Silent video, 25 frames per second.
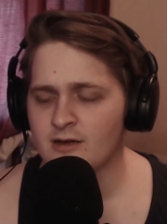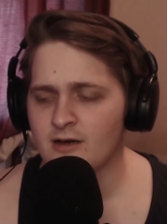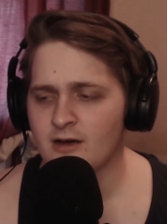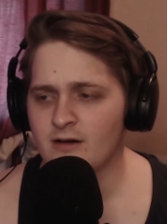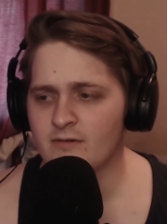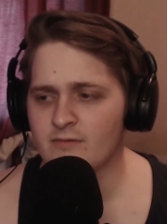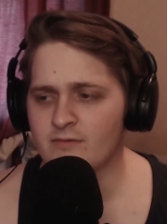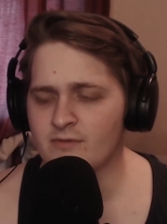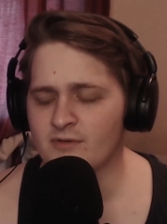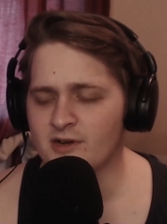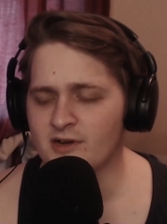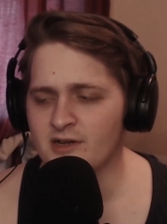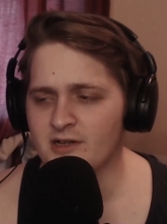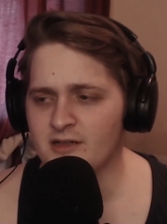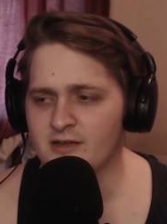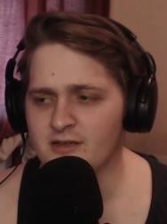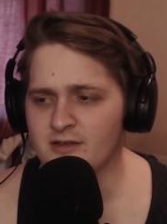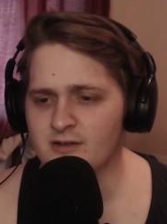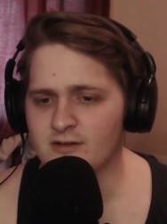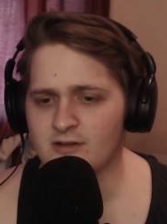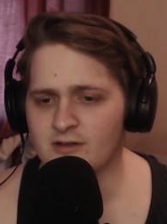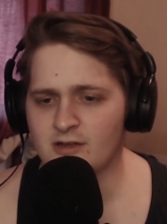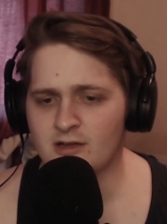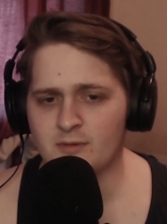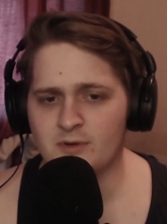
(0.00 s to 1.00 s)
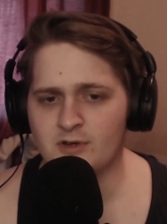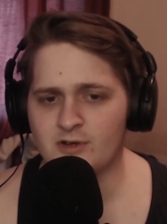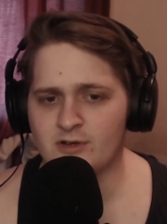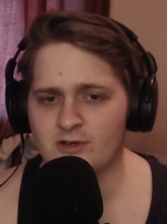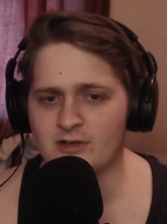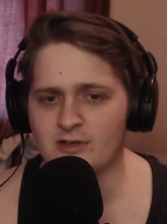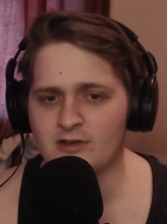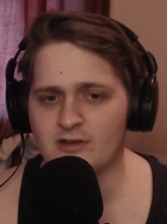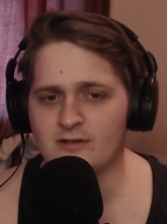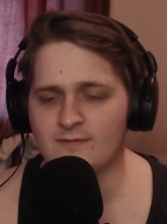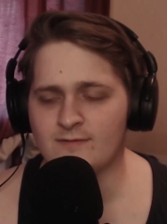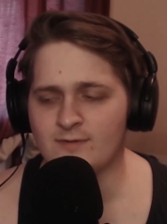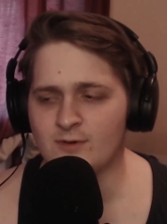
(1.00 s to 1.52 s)
a really good community
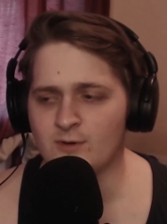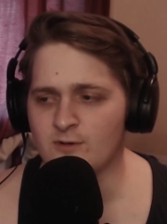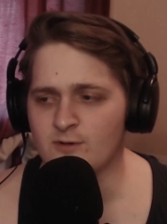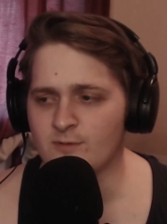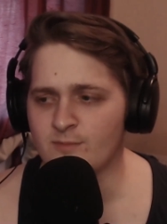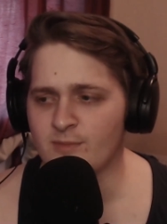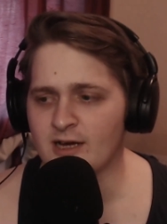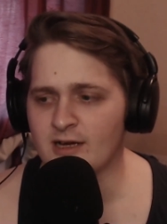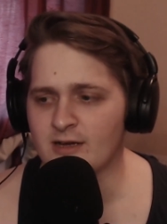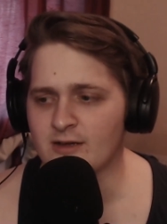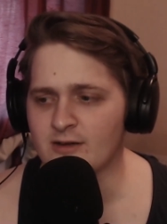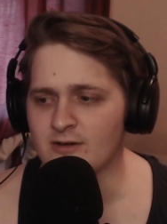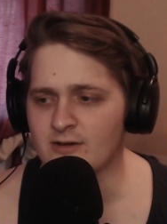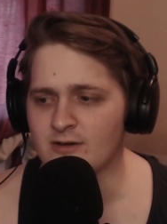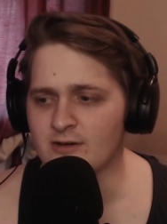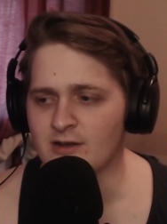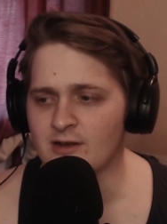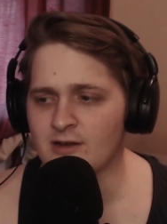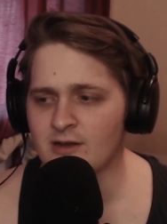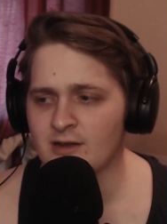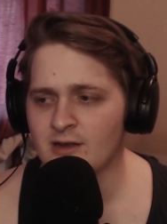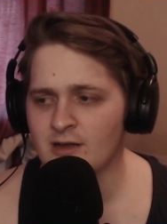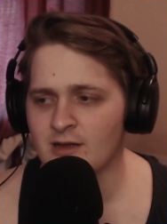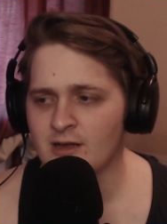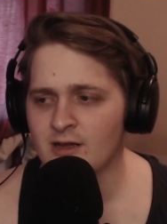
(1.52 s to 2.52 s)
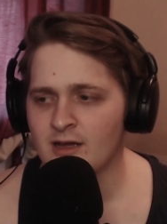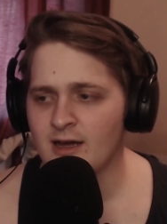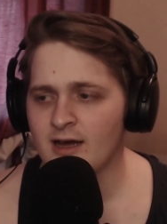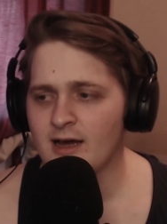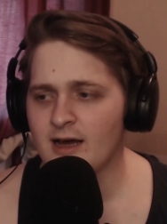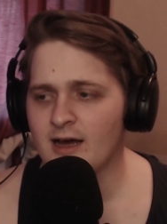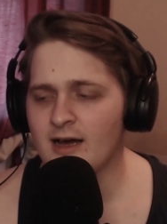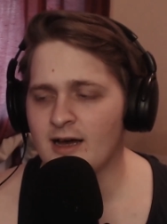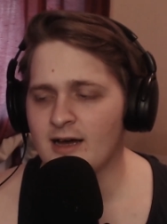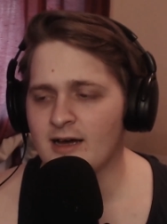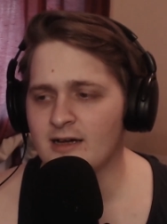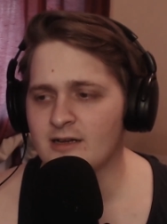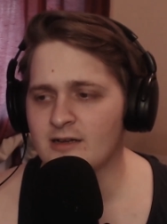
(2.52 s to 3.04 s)
to fall back on,
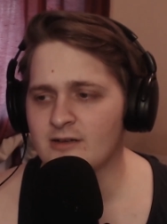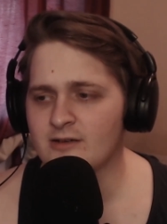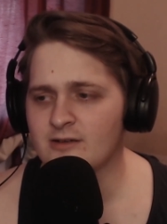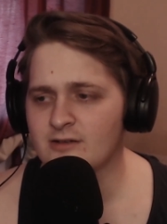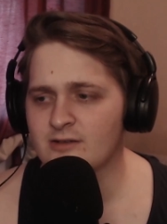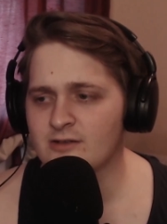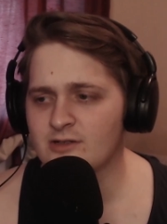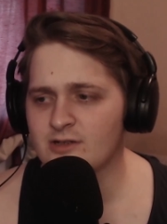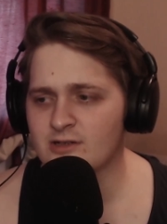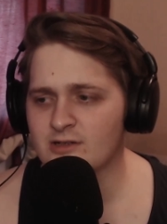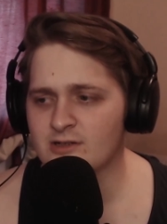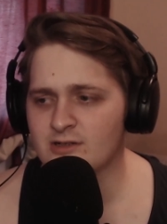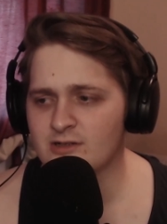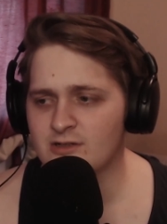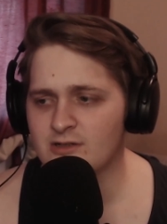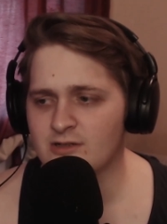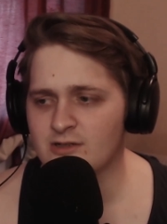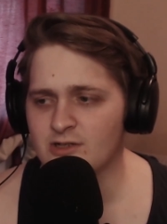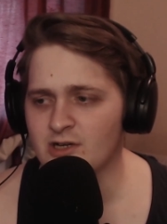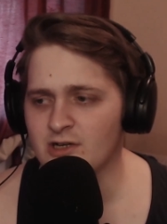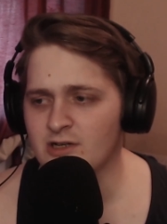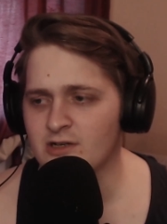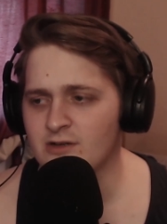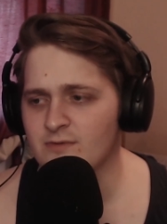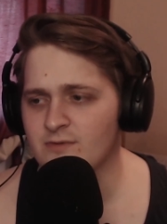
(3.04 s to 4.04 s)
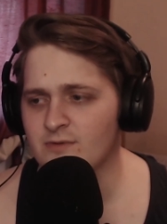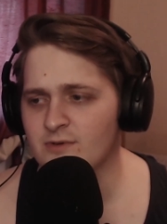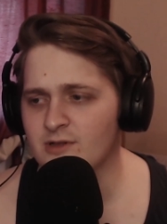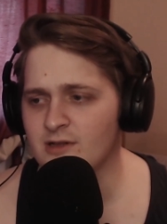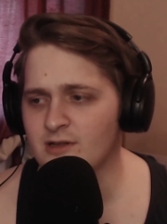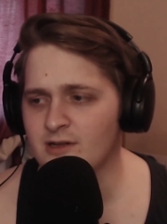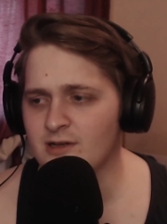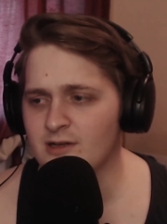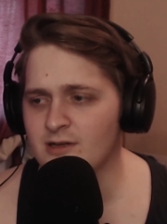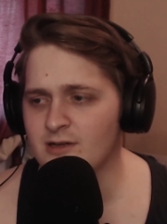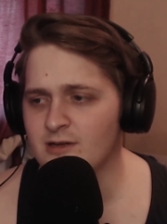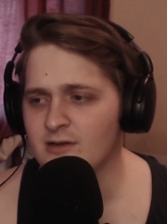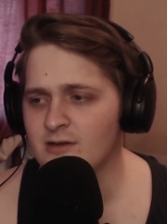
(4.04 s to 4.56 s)
and just
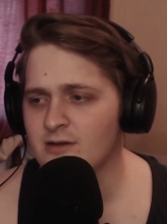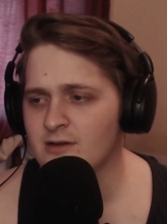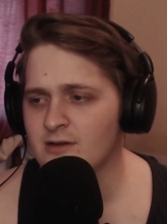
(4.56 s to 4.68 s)
genuinely